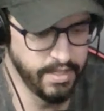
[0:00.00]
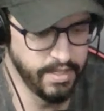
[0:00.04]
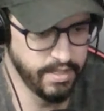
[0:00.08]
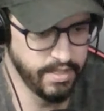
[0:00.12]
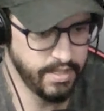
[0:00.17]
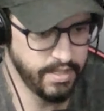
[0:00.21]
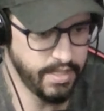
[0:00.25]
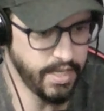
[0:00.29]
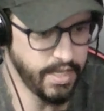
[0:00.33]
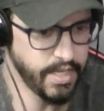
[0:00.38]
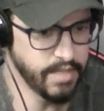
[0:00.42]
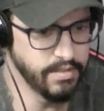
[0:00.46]

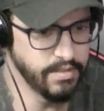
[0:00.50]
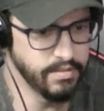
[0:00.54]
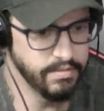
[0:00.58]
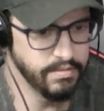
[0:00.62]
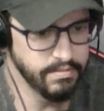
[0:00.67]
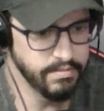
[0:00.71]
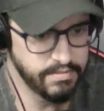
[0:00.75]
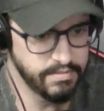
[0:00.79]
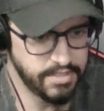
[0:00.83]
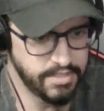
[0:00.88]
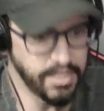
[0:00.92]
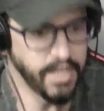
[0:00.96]
and
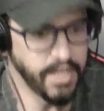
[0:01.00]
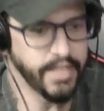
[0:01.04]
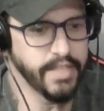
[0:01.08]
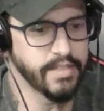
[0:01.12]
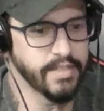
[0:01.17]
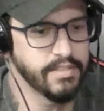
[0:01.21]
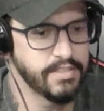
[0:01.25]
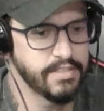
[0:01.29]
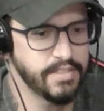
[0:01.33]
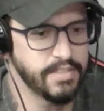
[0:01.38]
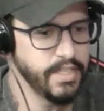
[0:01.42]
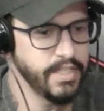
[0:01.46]

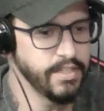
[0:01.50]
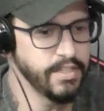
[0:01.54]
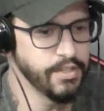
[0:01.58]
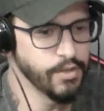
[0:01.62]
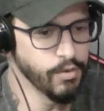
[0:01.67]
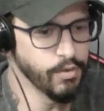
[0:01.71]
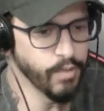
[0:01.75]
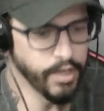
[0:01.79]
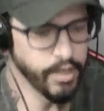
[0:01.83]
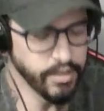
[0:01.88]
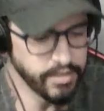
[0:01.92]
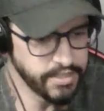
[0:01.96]
science in your
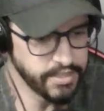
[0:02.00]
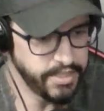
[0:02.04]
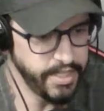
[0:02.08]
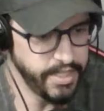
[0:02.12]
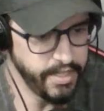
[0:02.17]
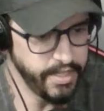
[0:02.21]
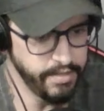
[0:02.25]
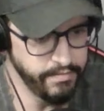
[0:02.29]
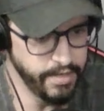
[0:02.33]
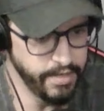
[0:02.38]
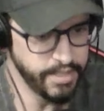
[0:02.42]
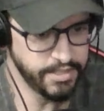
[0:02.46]
real estate
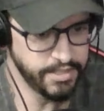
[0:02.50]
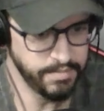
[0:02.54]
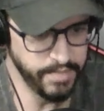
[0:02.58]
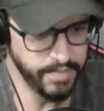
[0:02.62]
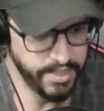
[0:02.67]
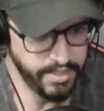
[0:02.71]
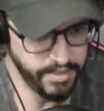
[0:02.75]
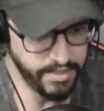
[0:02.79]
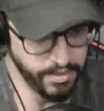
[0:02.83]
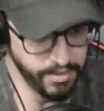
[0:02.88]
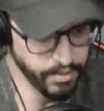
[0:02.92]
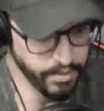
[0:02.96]
investment
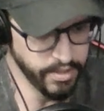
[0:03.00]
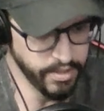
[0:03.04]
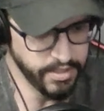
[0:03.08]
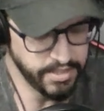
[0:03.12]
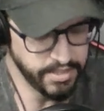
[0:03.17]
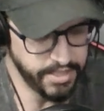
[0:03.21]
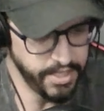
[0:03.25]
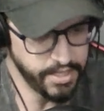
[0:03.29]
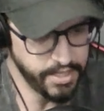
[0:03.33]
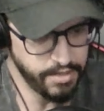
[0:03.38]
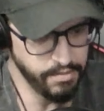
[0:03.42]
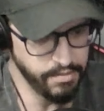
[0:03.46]
and your real
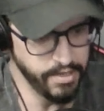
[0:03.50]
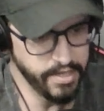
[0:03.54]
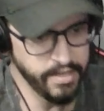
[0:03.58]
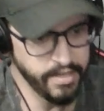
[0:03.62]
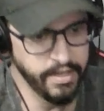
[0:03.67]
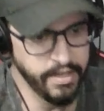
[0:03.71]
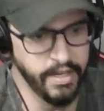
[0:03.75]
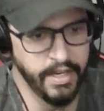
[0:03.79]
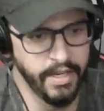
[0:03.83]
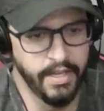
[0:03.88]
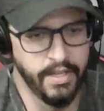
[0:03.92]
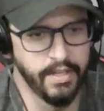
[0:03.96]
estate career.
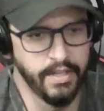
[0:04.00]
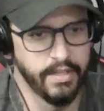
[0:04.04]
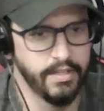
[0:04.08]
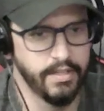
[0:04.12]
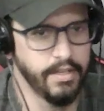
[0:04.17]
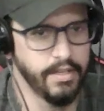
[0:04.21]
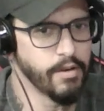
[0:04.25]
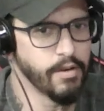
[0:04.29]
You know,